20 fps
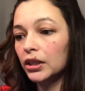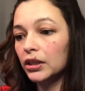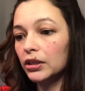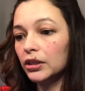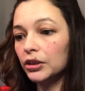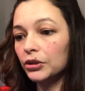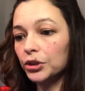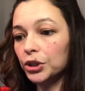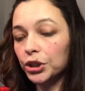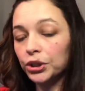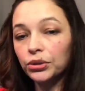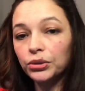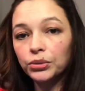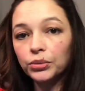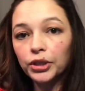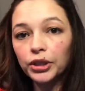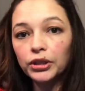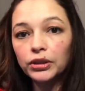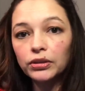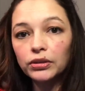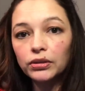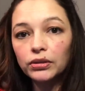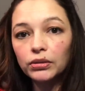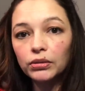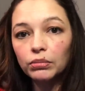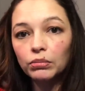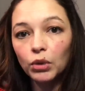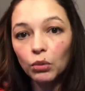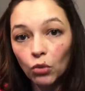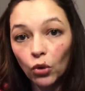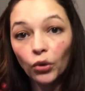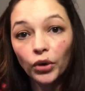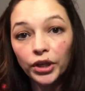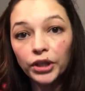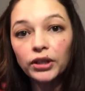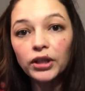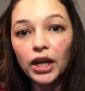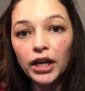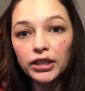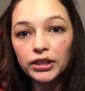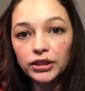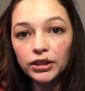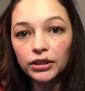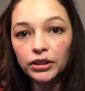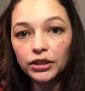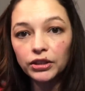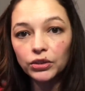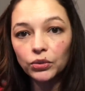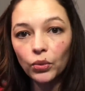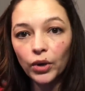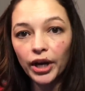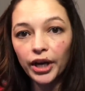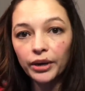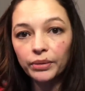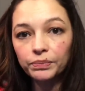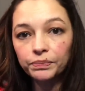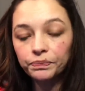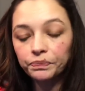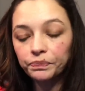their children memorialized in this way.